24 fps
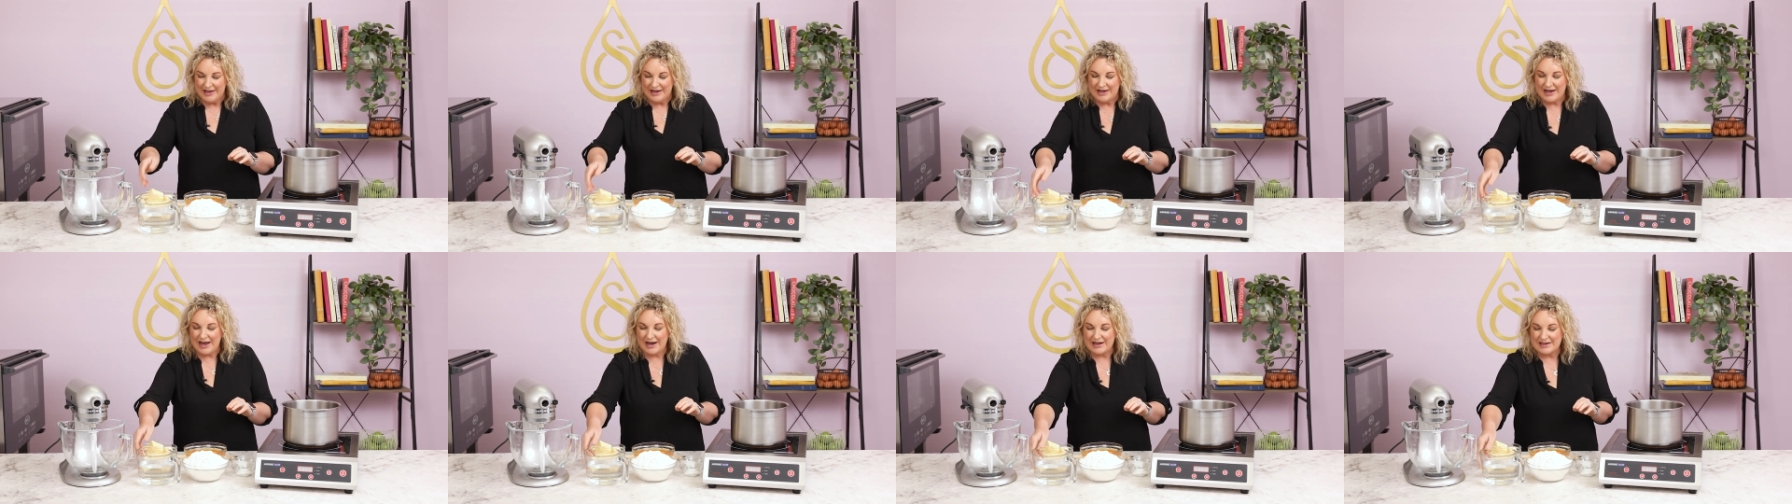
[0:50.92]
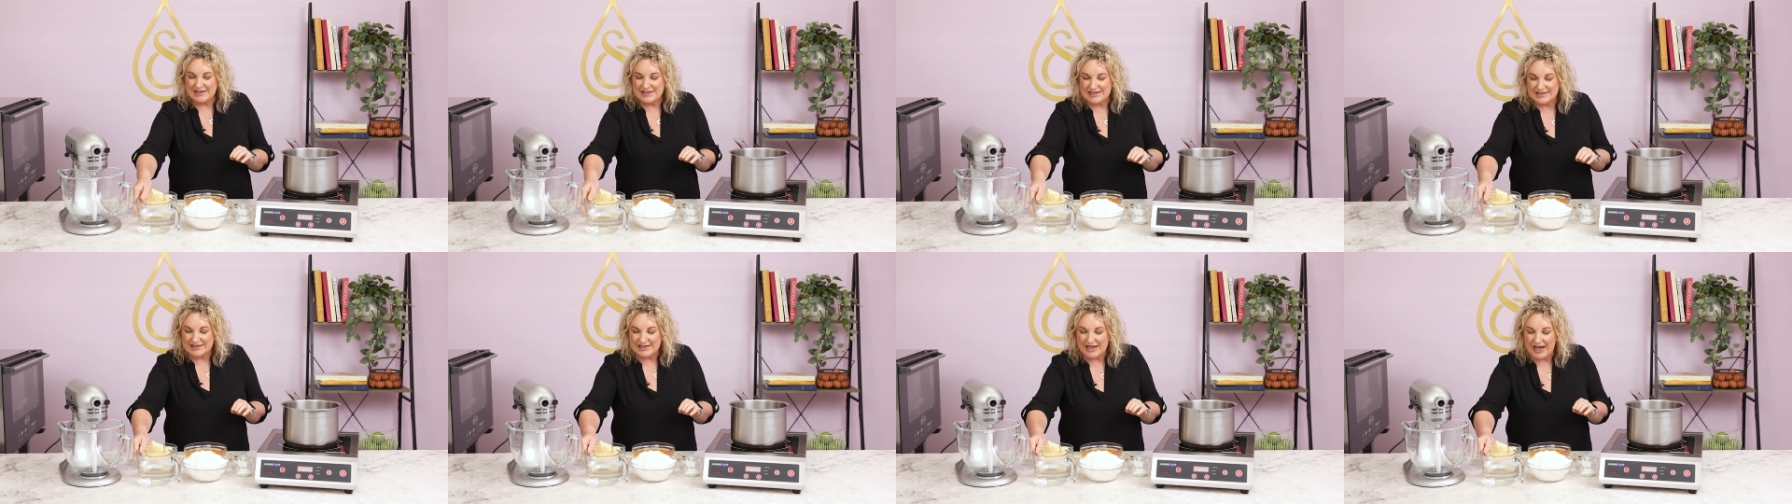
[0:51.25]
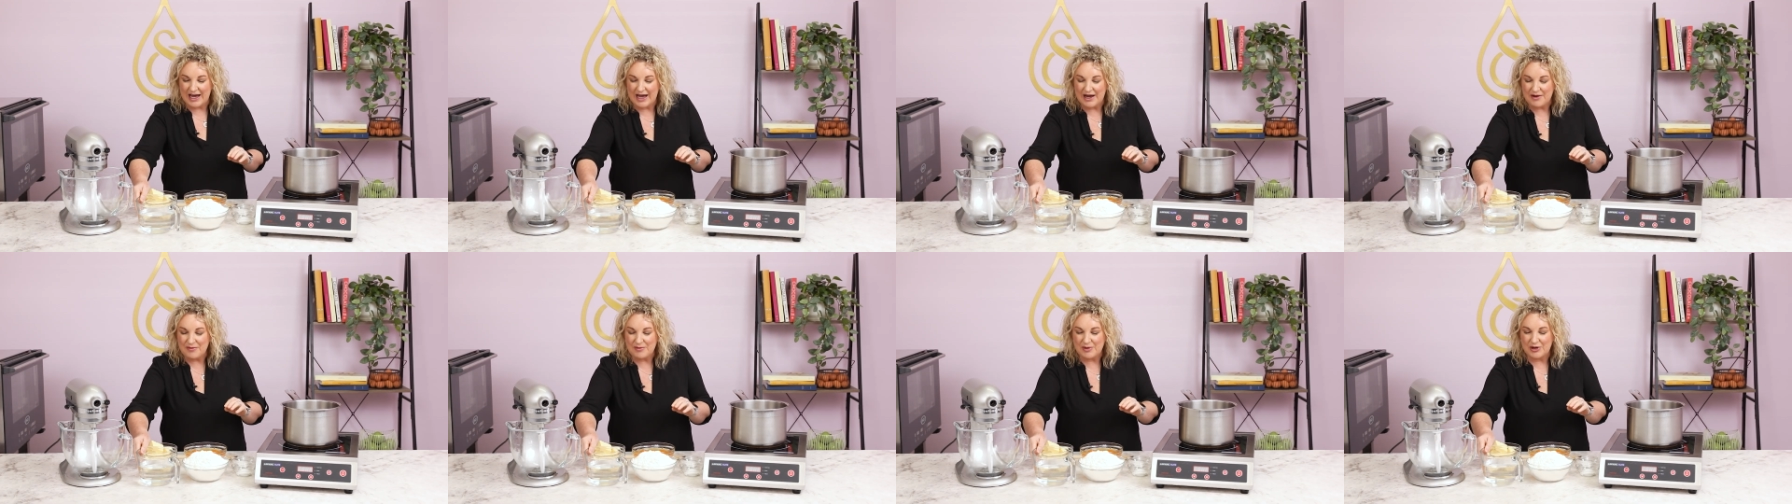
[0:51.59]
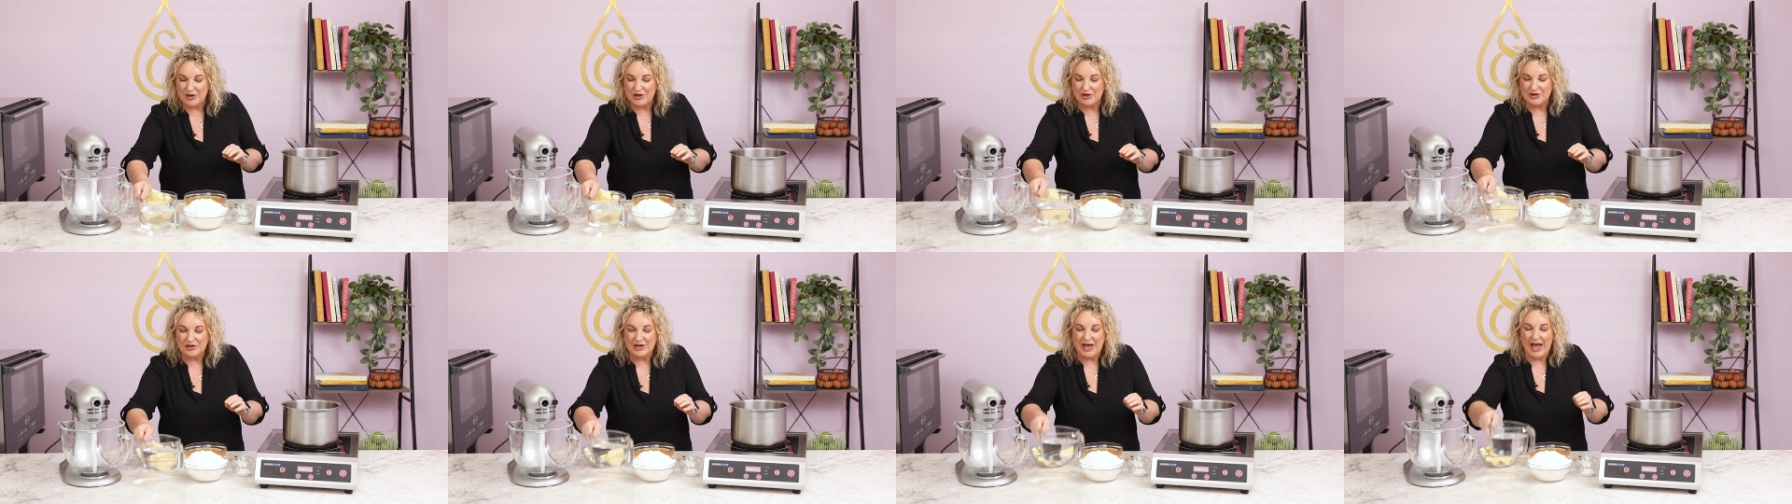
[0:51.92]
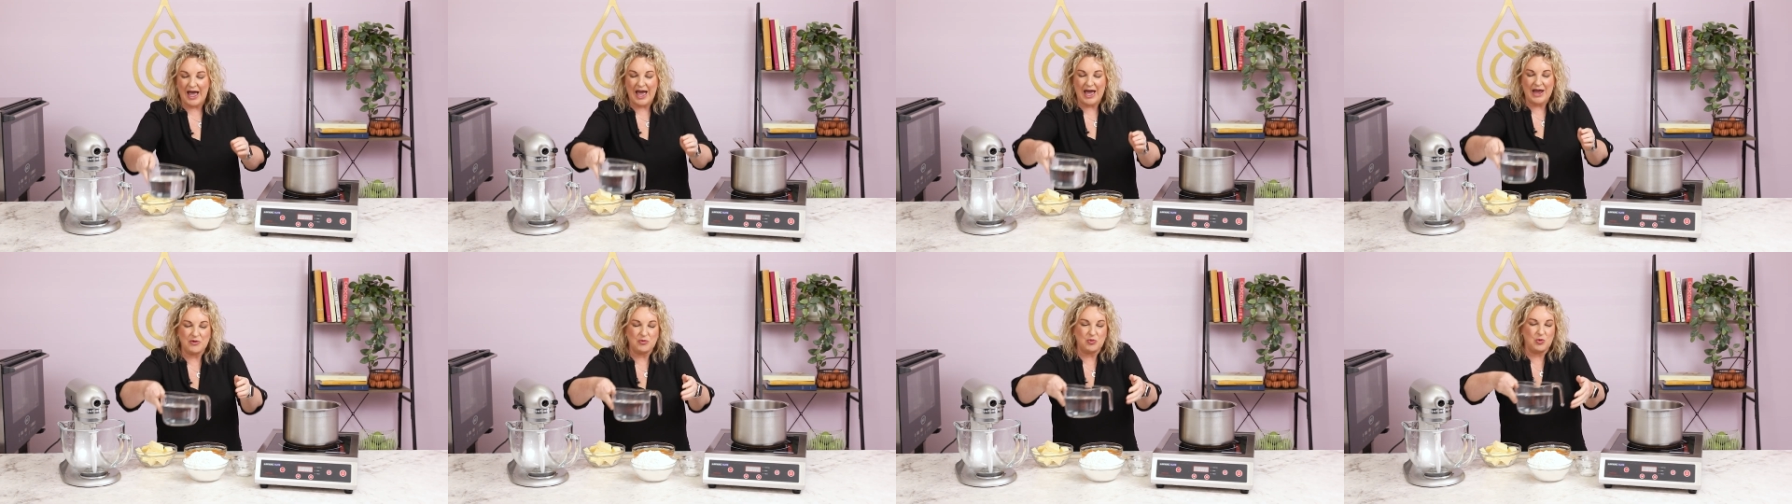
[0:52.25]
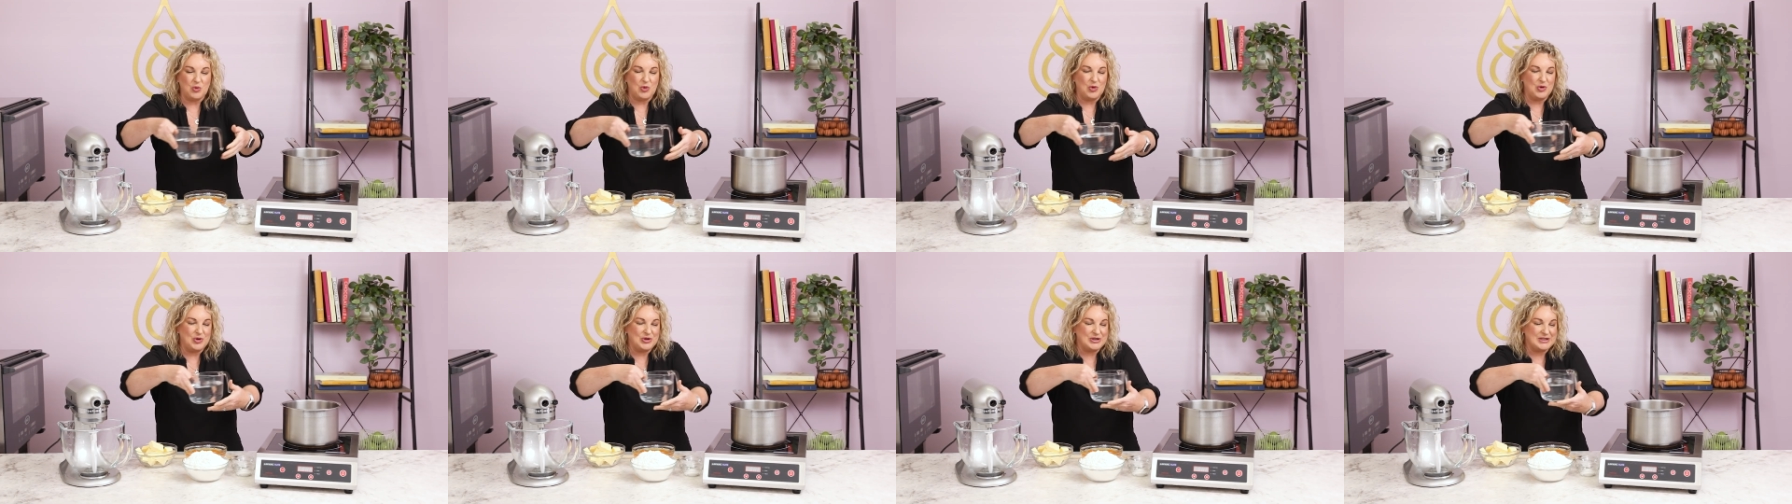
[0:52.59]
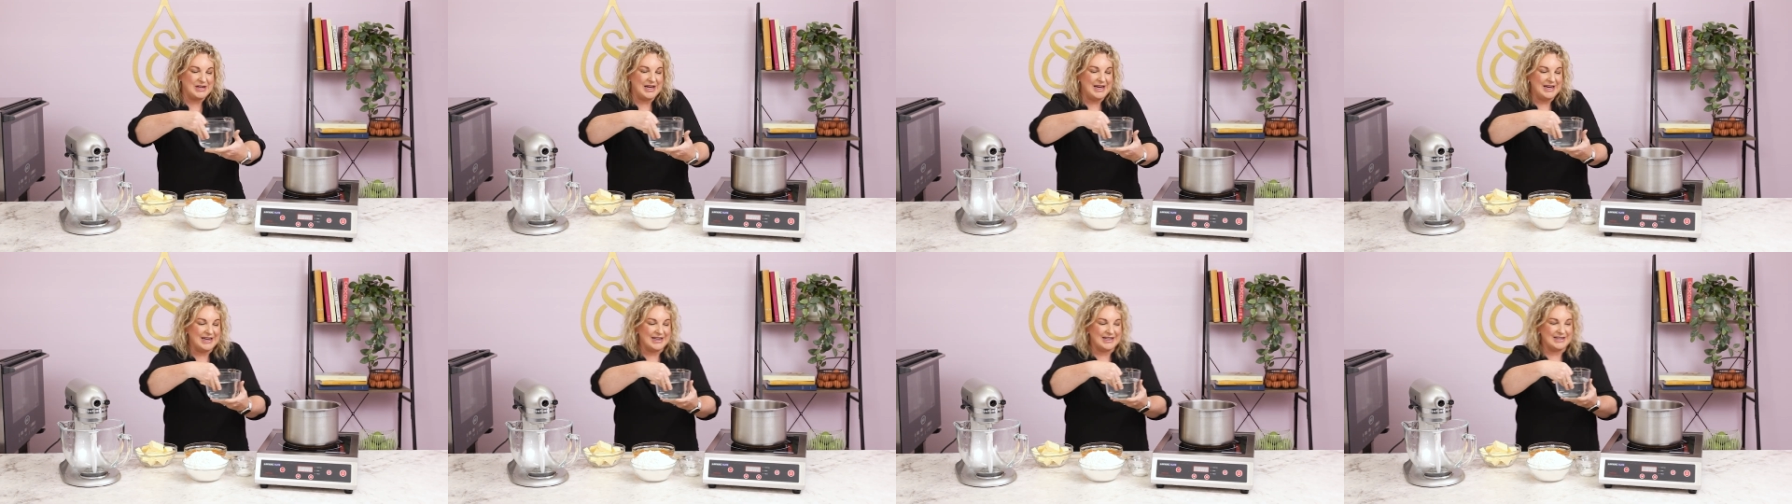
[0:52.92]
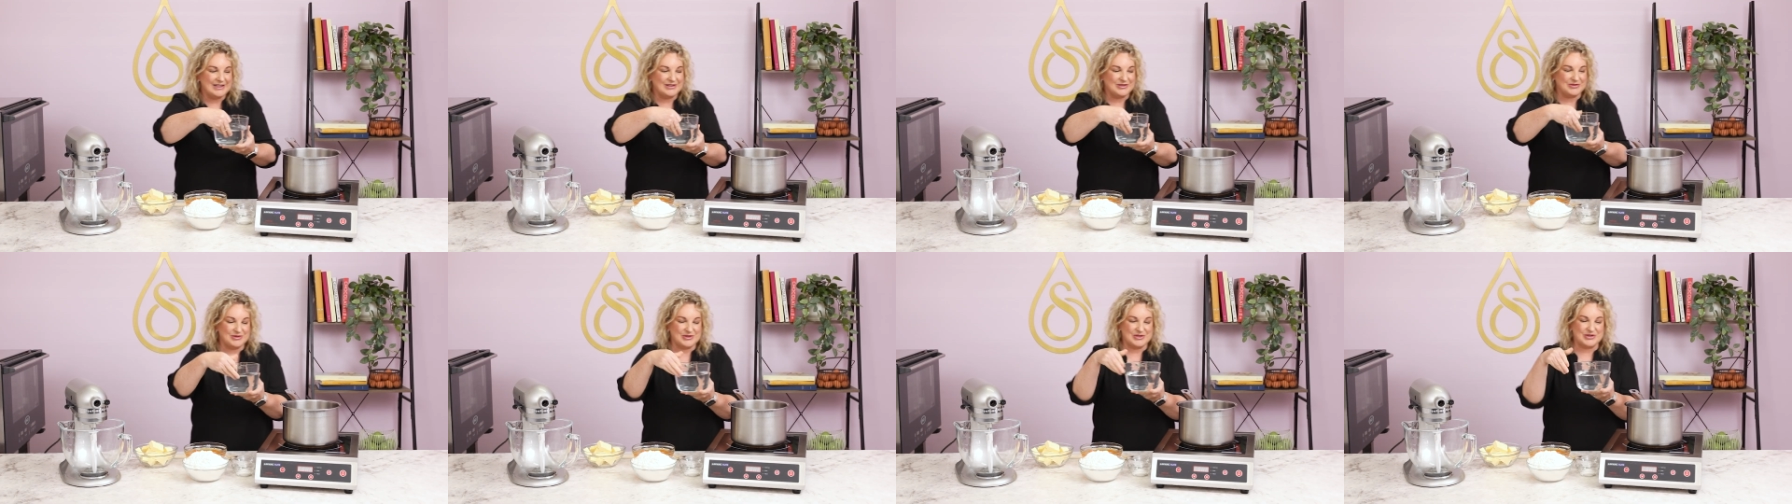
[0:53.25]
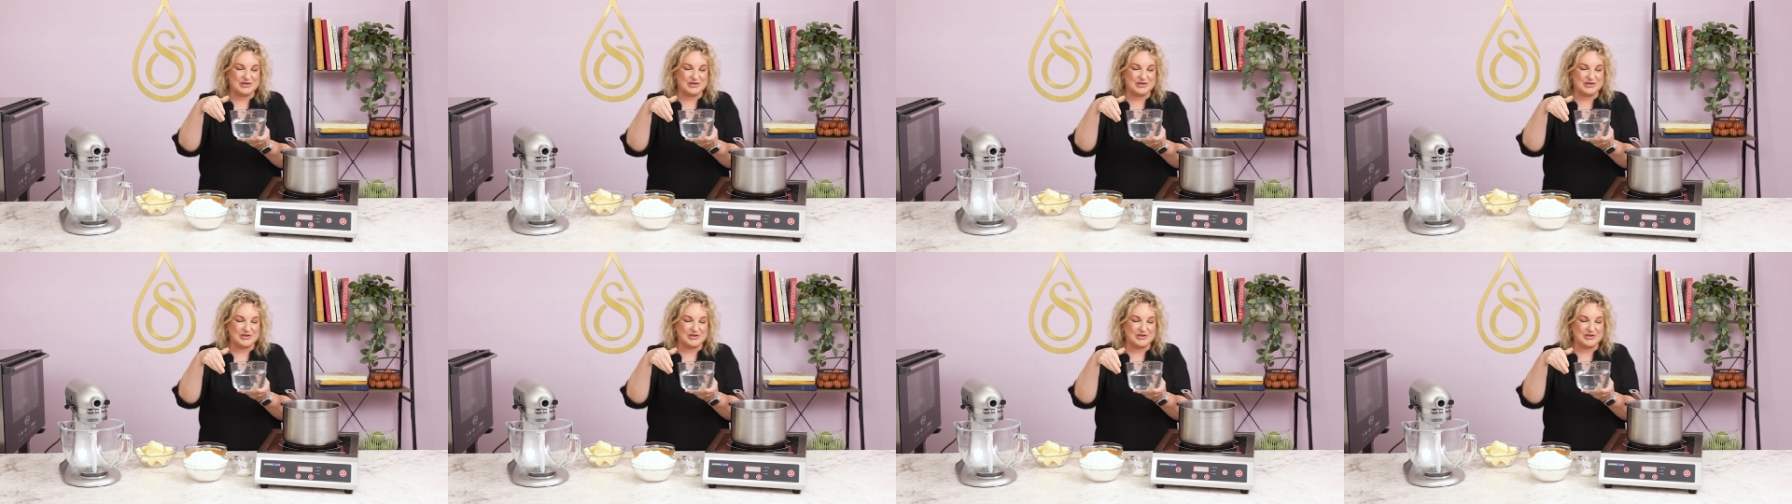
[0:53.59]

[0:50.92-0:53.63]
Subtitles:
Now to start, we're going to add water into a